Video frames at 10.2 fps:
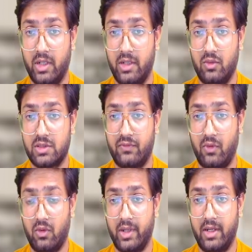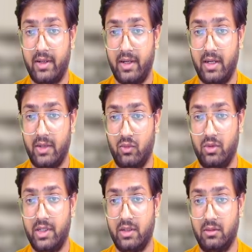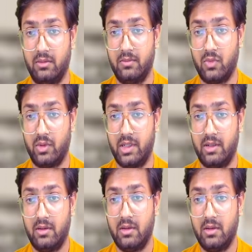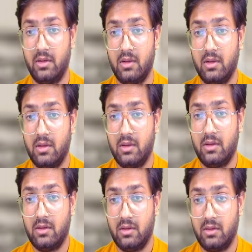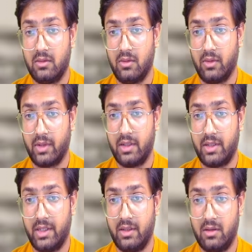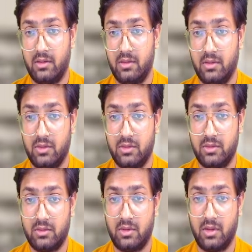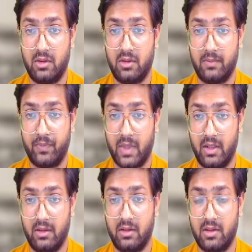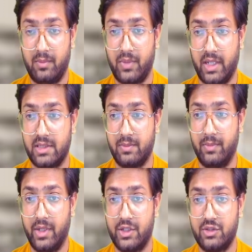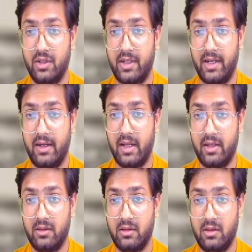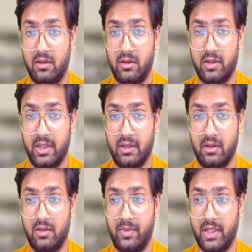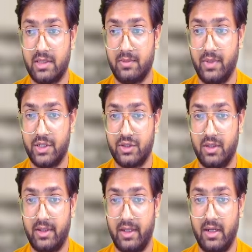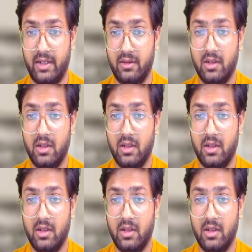was following a trend line over here. Okay, okay, here the price breached the trend line. Here the price breached the trend line,